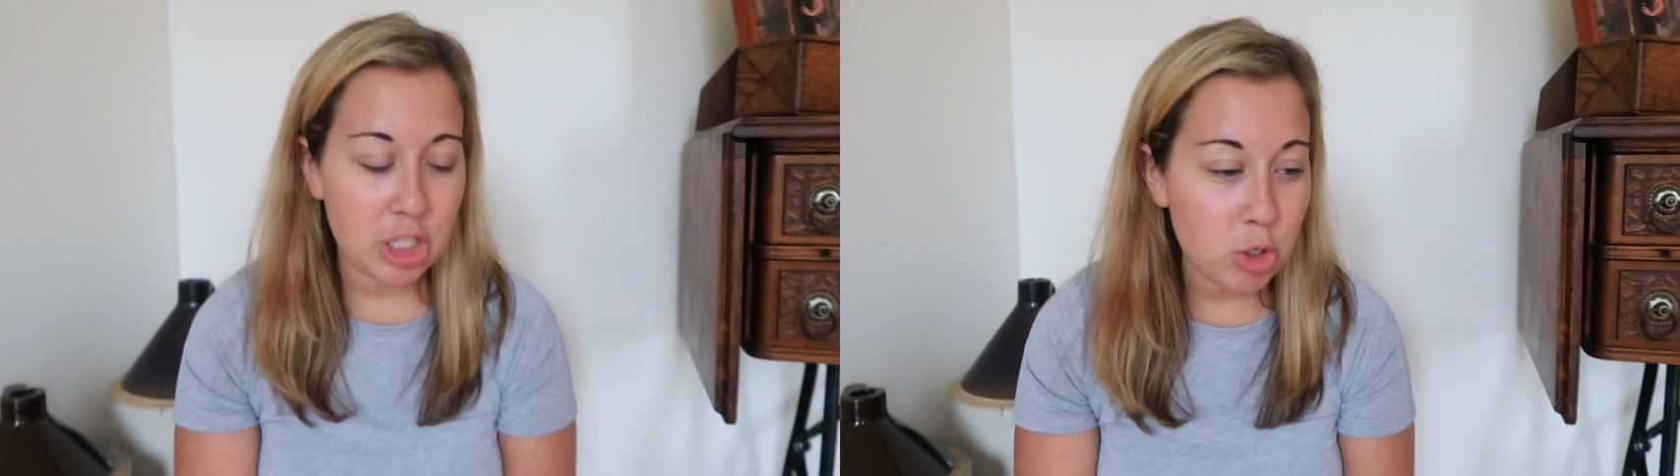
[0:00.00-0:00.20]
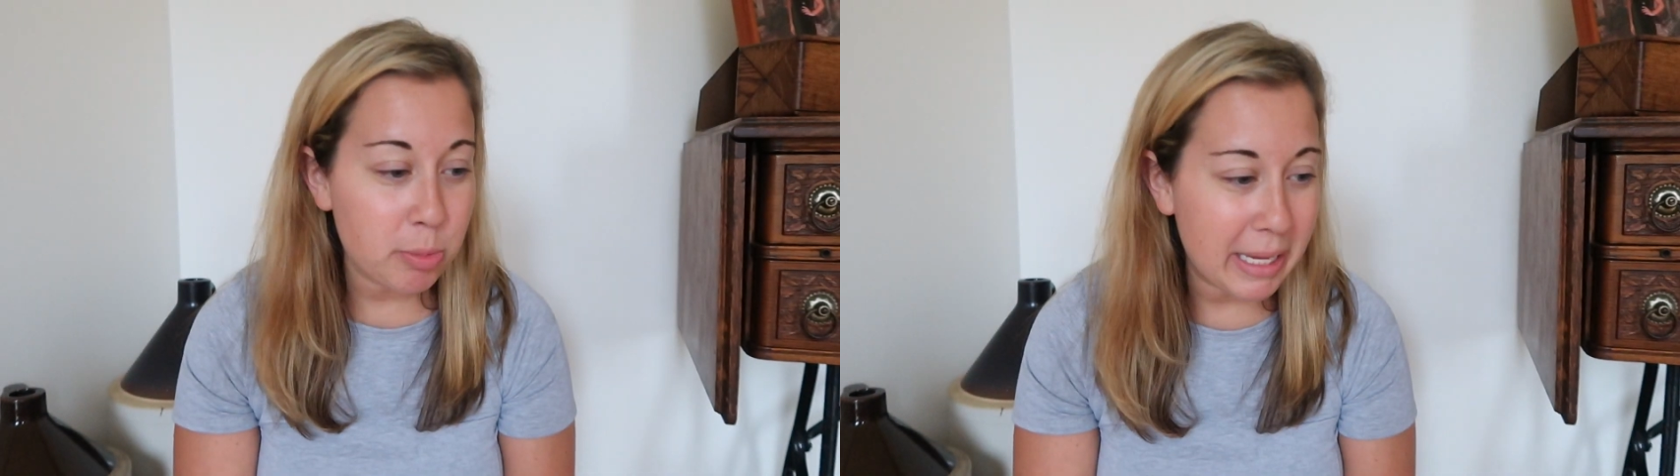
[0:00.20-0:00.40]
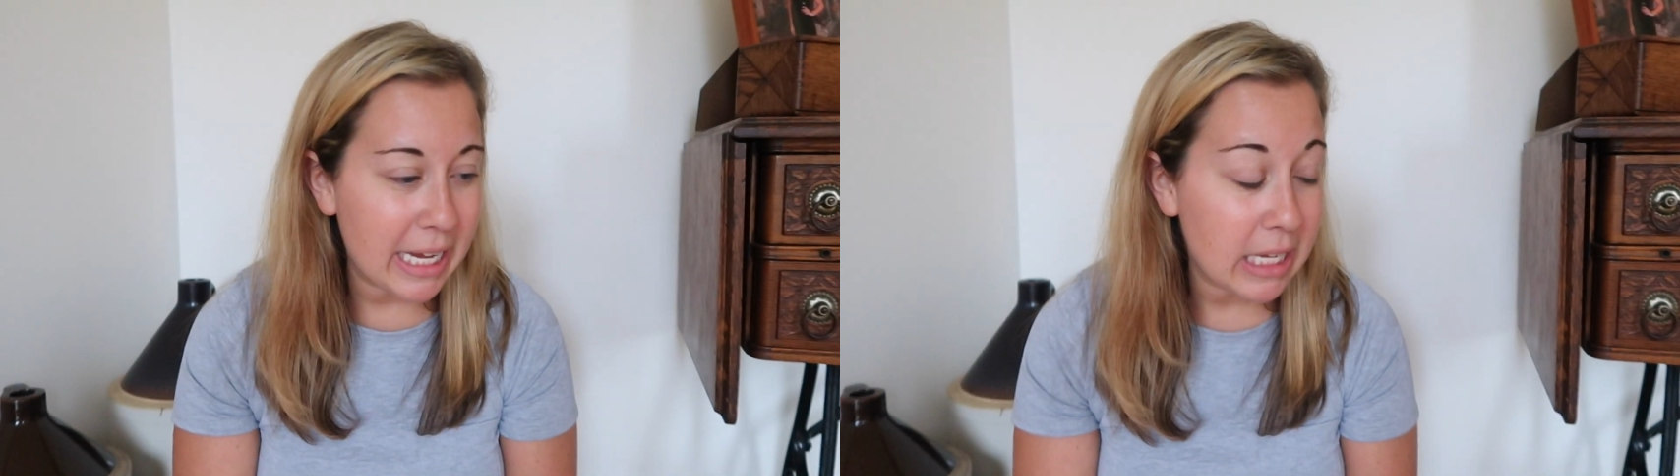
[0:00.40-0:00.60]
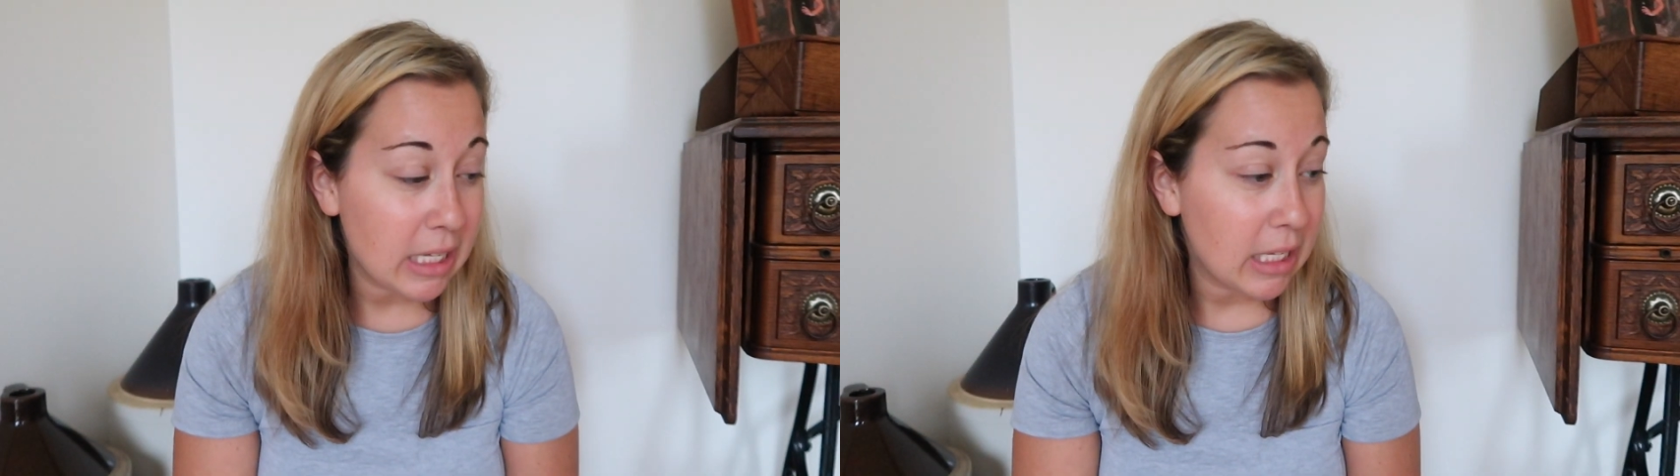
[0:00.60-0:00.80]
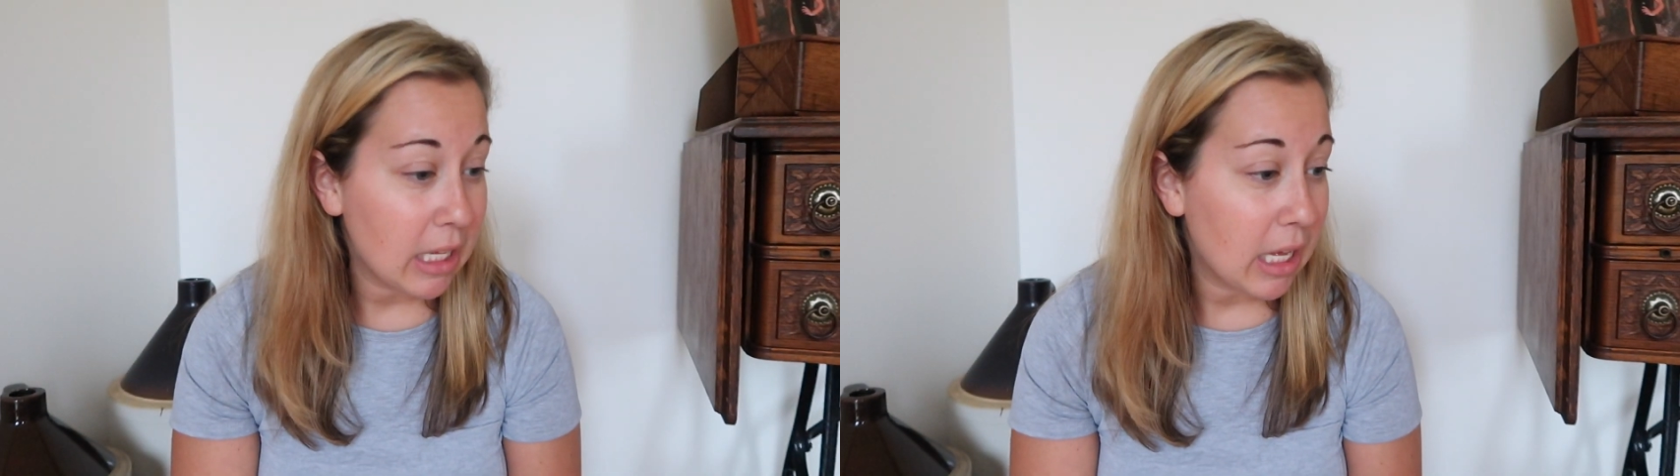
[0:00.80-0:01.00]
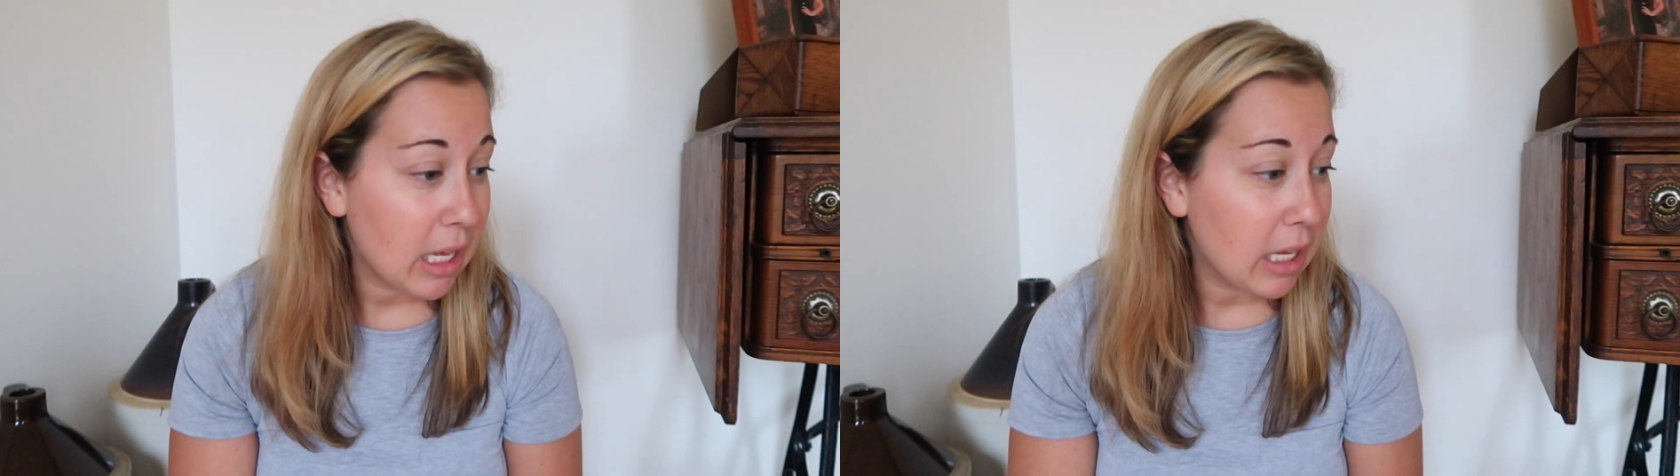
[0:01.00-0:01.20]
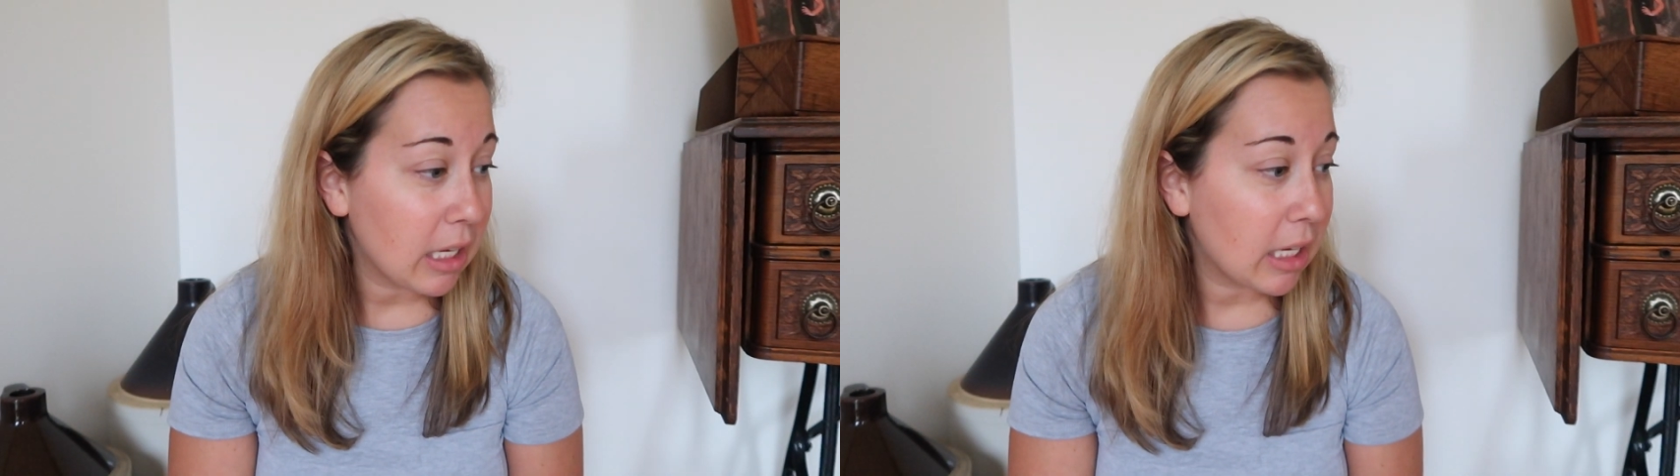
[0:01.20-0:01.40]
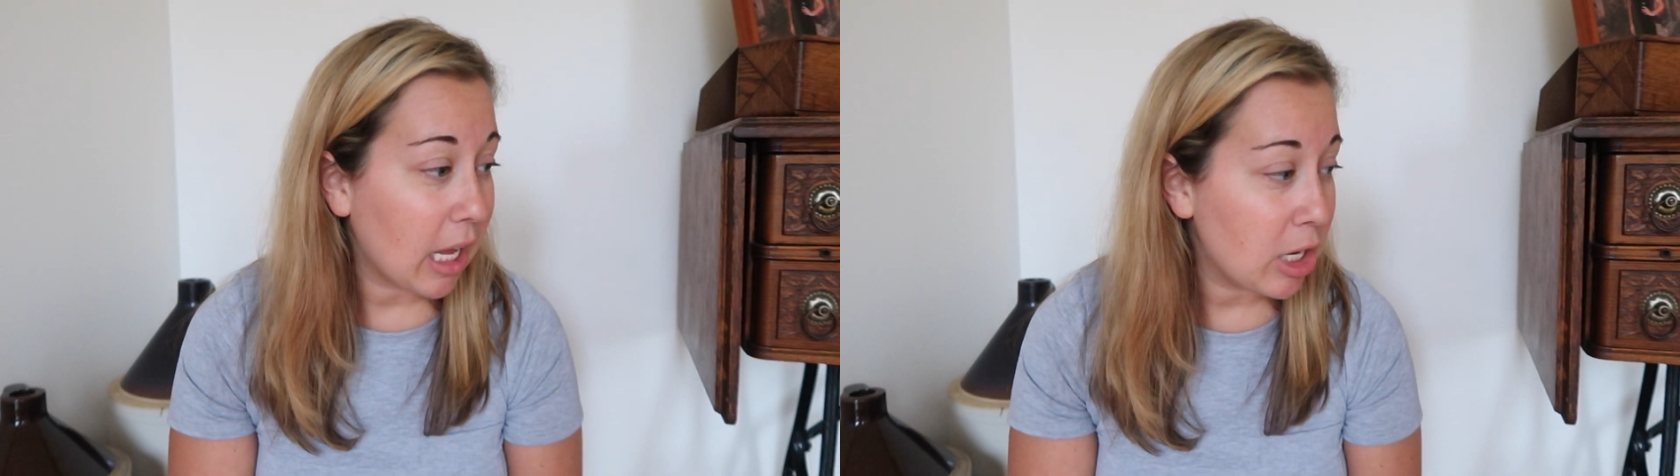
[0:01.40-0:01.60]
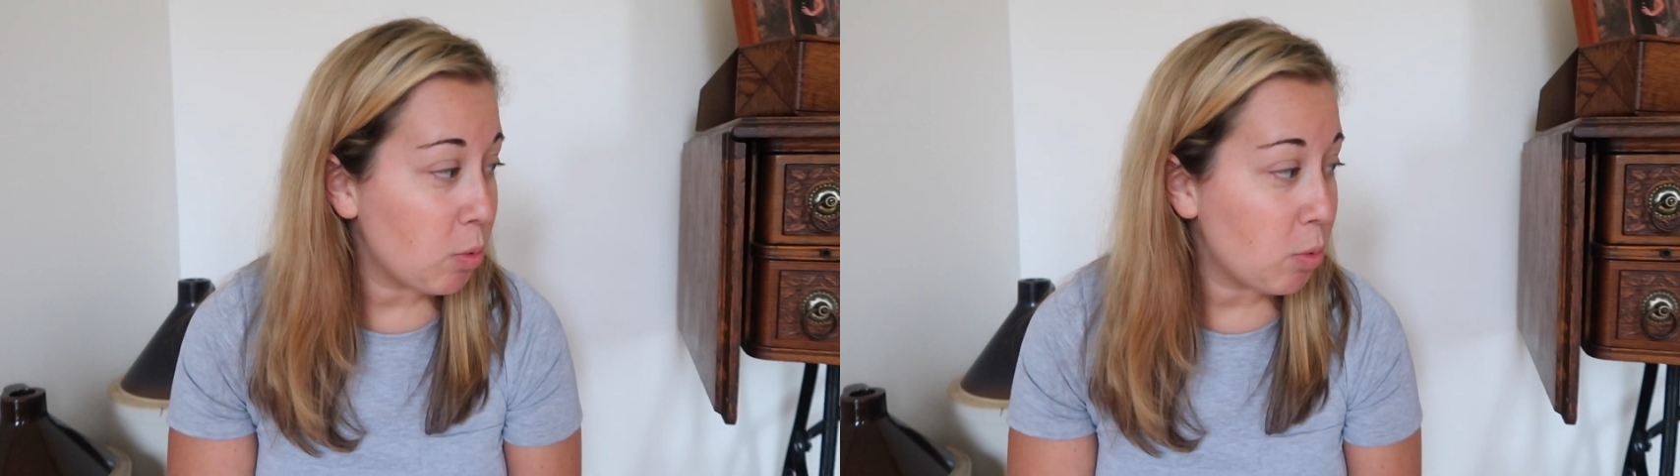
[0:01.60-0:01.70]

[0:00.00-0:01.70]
Excuse me. Can